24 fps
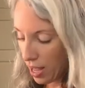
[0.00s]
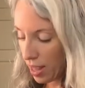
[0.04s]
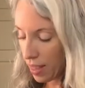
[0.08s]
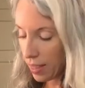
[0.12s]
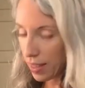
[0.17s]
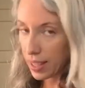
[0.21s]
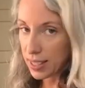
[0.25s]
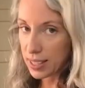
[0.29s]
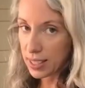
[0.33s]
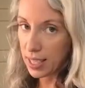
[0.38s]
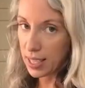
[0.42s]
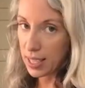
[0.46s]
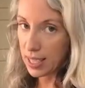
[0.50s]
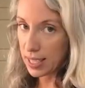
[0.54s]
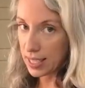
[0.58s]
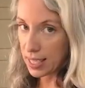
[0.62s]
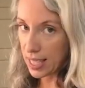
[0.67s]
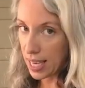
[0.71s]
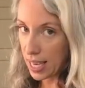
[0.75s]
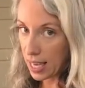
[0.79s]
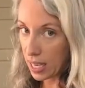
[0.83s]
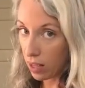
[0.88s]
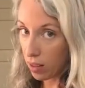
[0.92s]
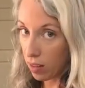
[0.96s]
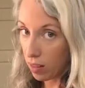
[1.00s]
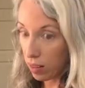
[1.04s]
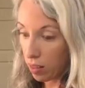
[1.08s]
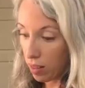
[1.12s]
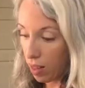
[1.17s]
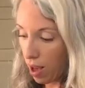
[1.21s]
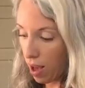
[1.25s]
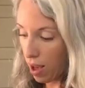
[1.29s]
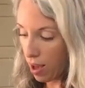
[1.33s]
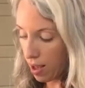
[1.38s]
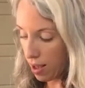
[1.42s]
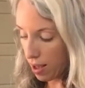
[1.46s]
That's gonna take a
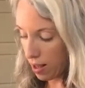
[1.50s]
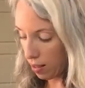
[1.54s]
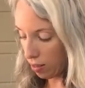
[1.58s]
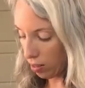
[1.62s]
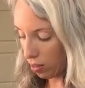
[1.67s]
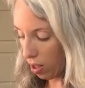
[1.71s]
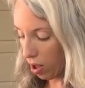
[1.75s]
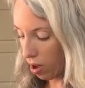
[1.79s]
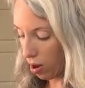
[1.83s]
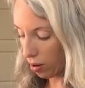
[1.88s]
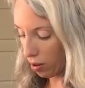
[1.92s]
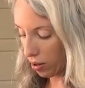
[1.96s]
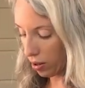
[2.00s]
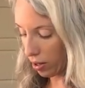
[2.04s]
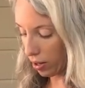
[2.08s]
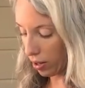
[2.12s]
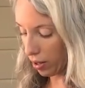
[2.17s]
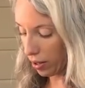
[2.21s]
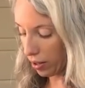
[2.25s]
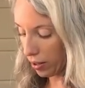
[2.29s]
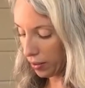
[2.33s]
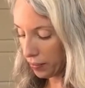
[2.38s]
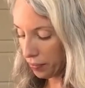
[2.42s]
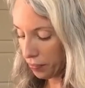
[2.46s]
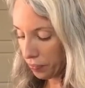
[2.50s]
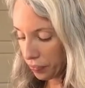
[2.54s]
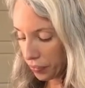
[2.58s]
lot longer.